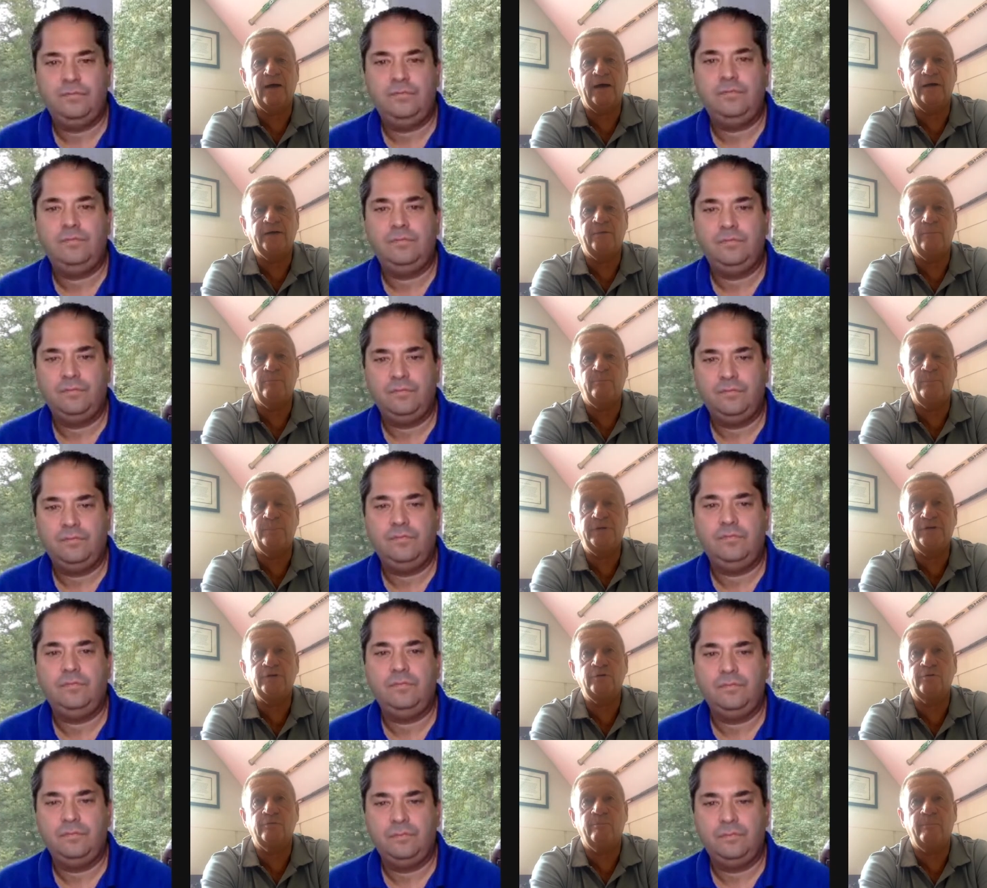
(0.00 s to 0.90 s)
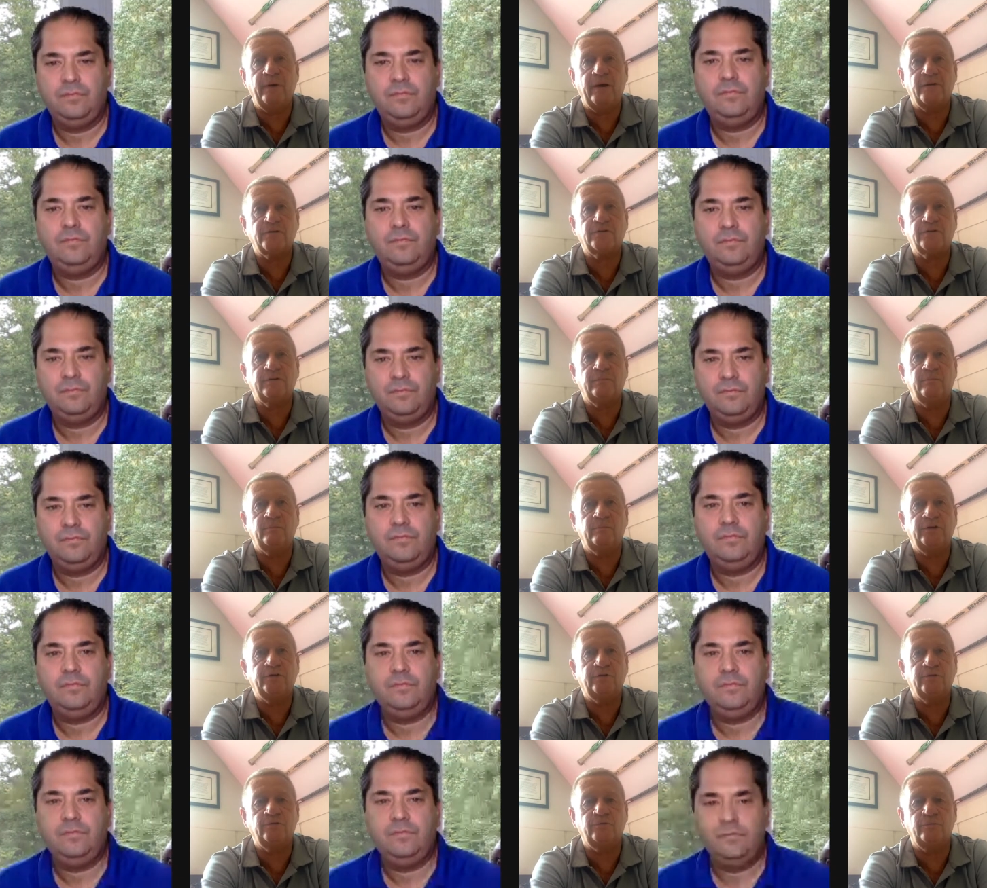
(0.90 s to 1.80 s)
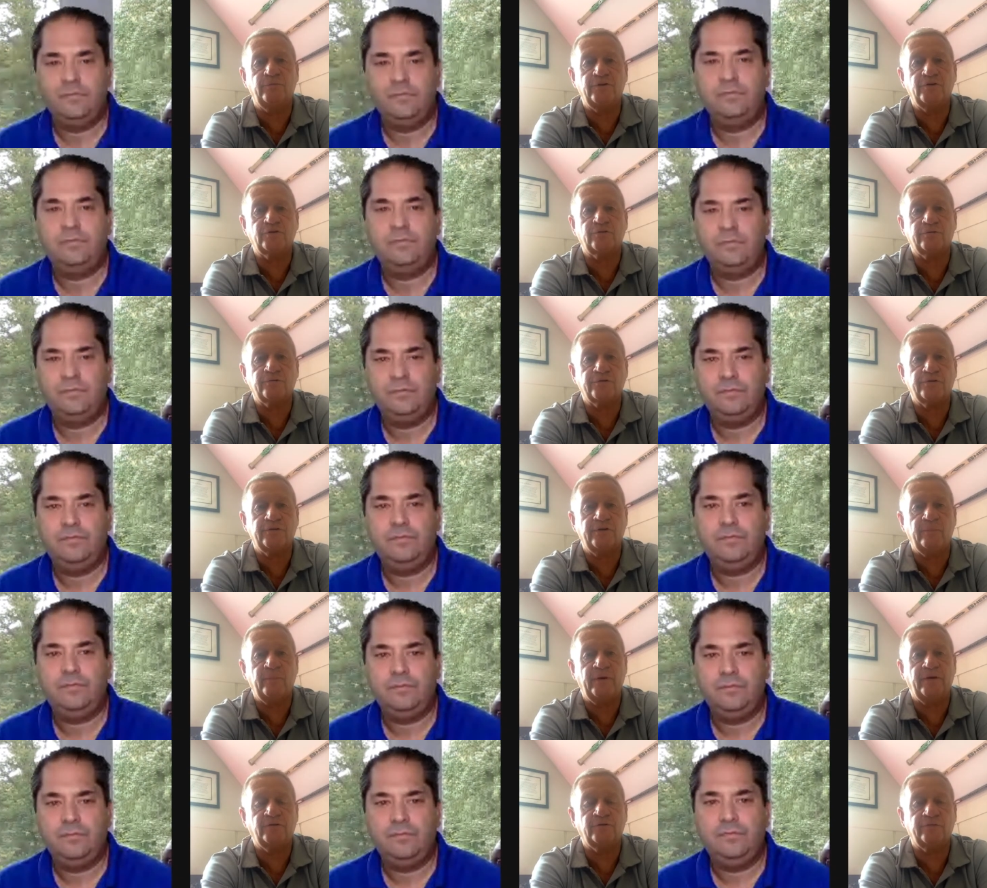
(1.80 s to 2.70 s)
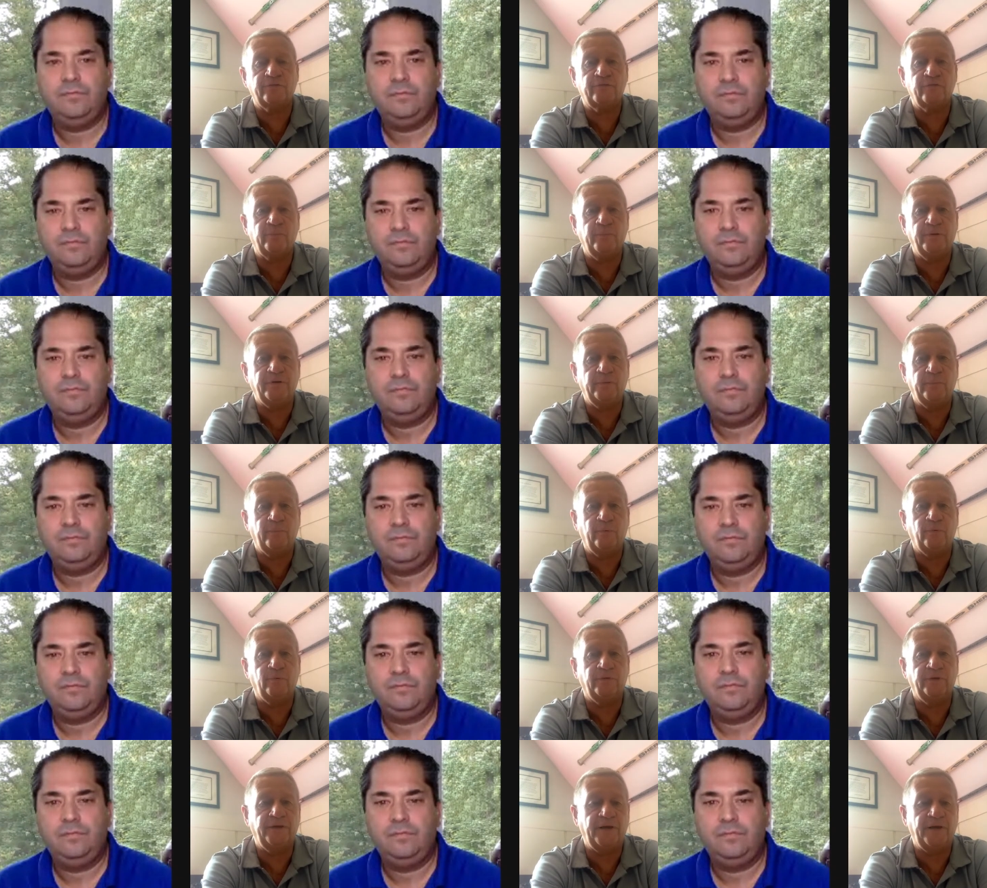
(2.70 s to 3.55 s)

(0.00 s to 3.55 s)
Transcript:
Speaker 1: how to be your best and be a good resource and a mentor for people